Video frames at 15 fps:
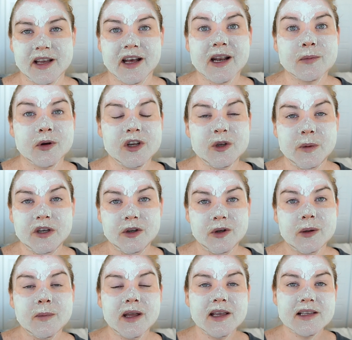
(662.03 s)
yet, I'm going to be
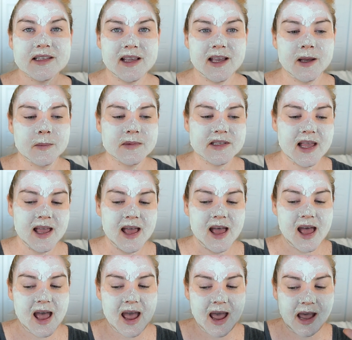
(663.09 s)
doing my exams
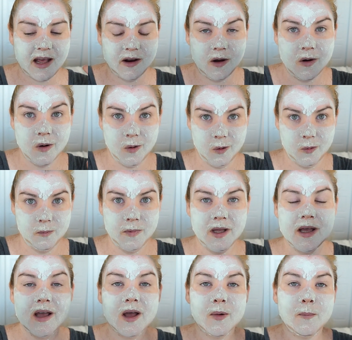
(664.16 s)
at home,
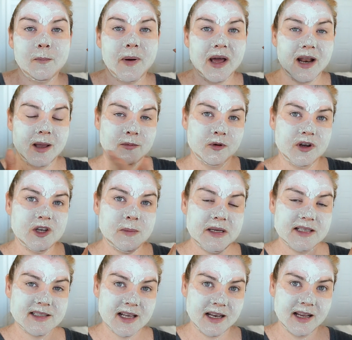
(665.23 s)
but I'm going to
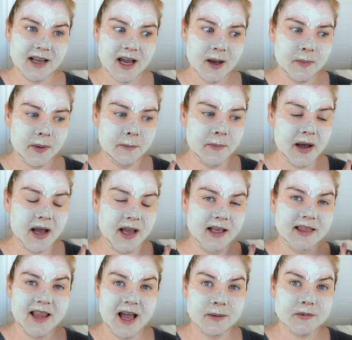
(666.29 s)
be setting up my
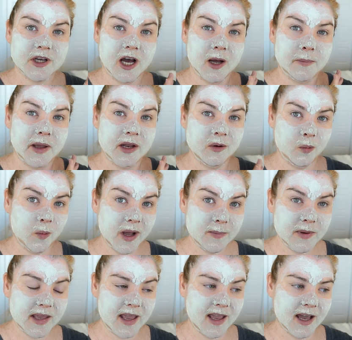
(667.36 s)
laptop and
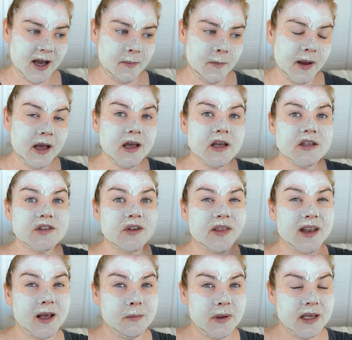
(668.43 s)
webcam so
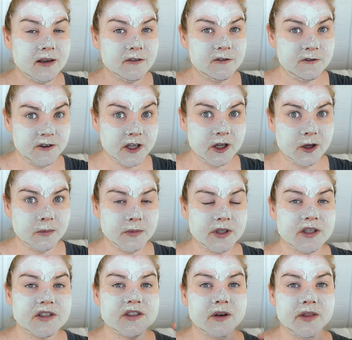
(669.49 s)
that I'm being
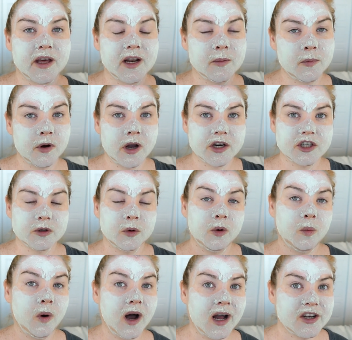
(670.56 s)
filmed so that a proctor
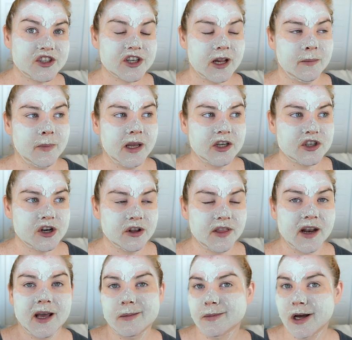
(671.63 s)
will watch and make sure
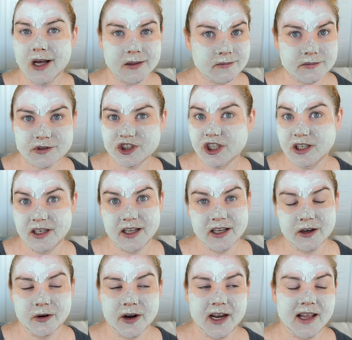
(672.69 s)
that I'm not
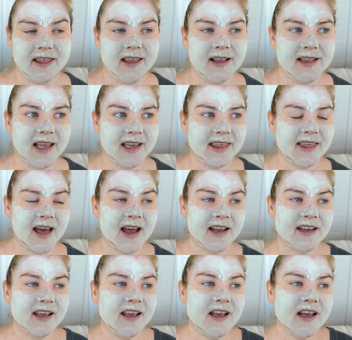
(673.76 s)
cheating or anything like
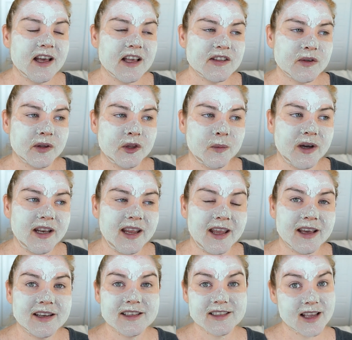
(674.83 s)
that. So on the one
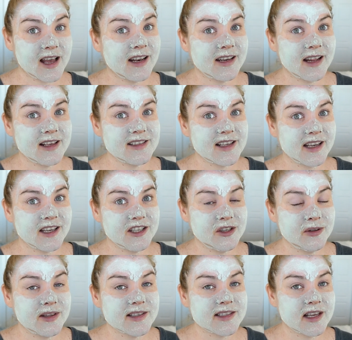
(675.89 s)
hand, it's kind of nice I can
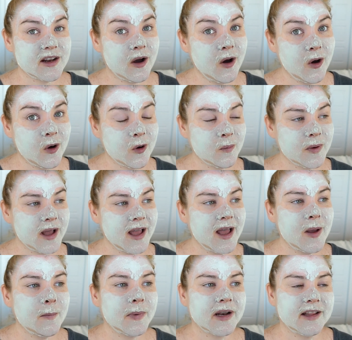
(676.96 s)
do this at home,
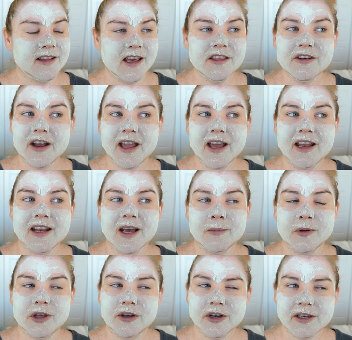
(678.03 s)
but on the other hand,
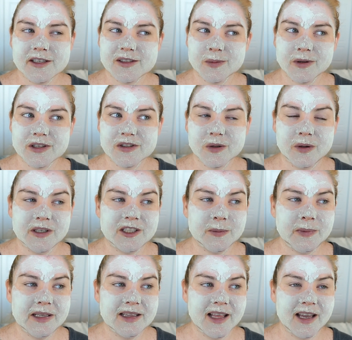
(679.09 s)
I'm curious what it's going
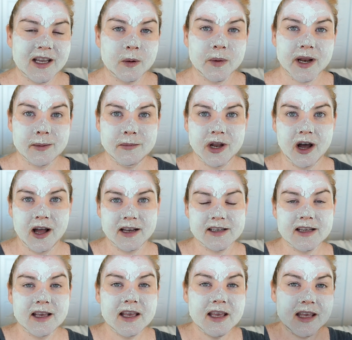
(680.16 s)
to be like when I'm not
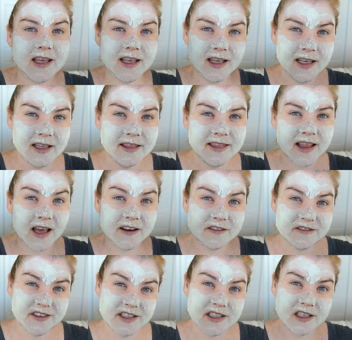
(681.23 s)
in that
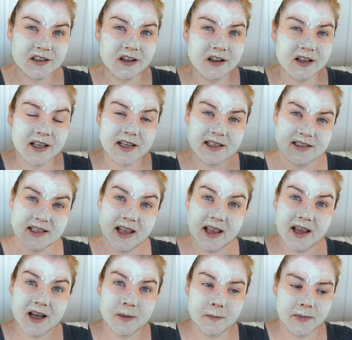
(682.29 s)
physical
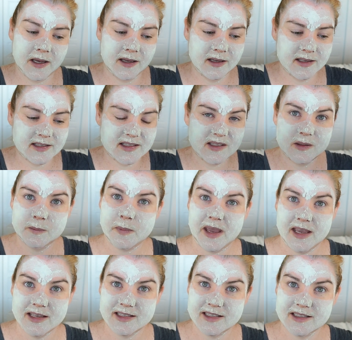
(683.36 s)
exam
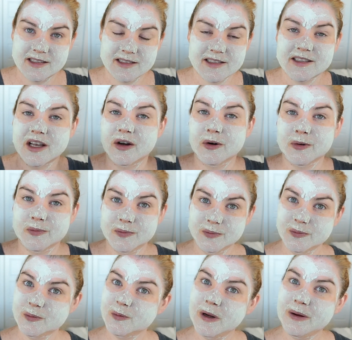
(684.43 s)
space. So
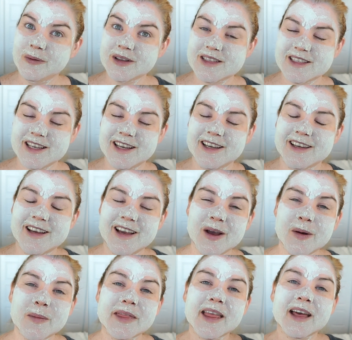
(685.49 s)
we will see.
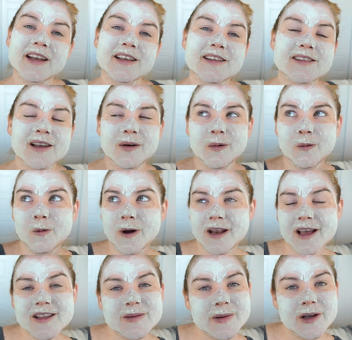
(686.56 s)
But that is what
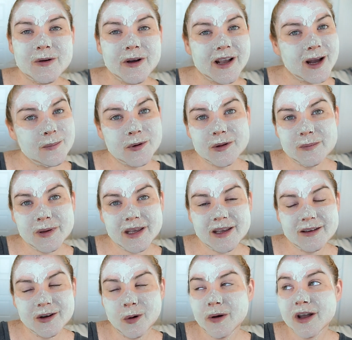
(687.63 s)
has been going up with me,
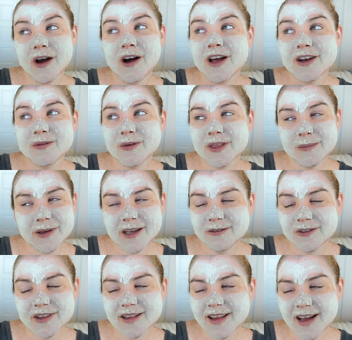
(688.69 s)
going on with me
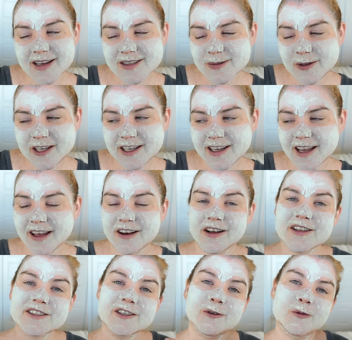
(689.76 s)
for the last week, and
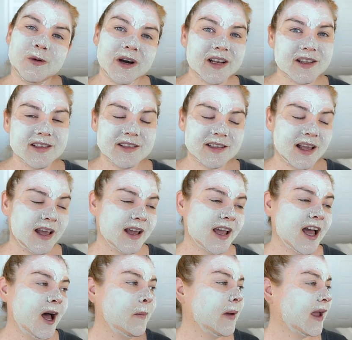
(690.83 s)
also what is
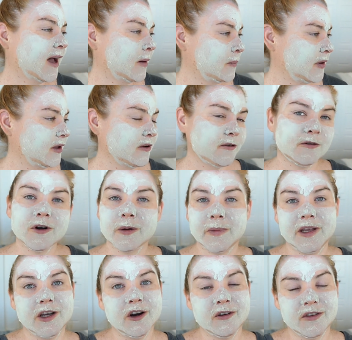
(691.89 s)
coming up for
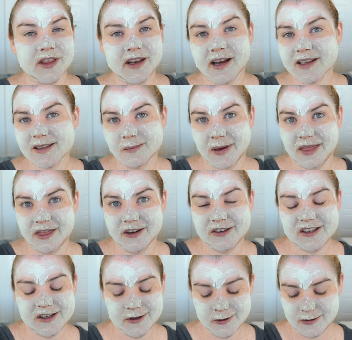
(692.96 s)
me over the next month or
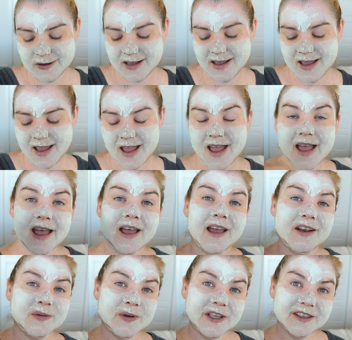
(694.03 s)
two.
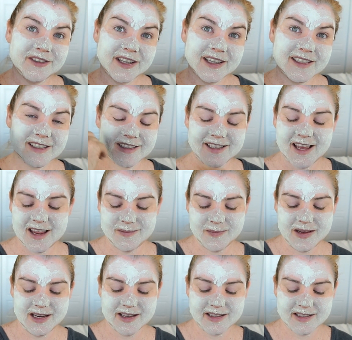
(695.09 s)
And we have hit ten
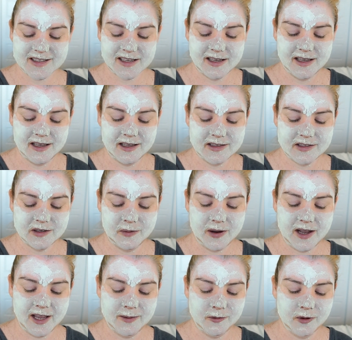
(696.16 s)
minutes. So
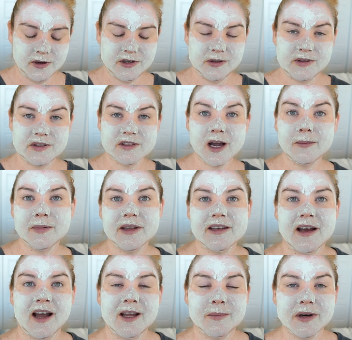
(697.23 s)
I'm going to stop the
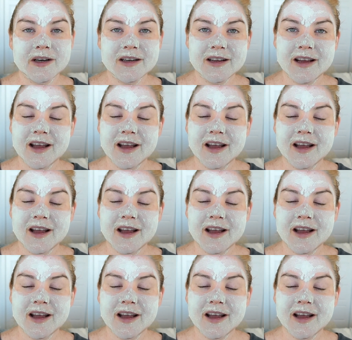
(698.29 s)
timer.